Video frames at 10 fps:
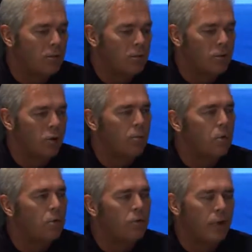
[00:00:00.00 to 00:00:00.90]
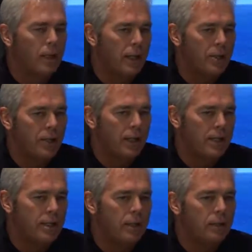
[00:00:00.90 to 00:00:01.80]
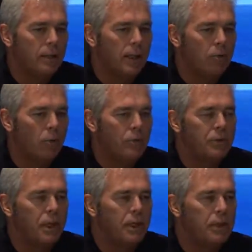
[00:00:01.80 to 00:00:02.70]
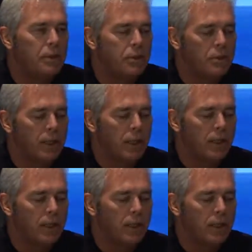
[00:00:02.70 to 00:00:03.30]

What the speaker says: sort of move on HLSL, and what we've done is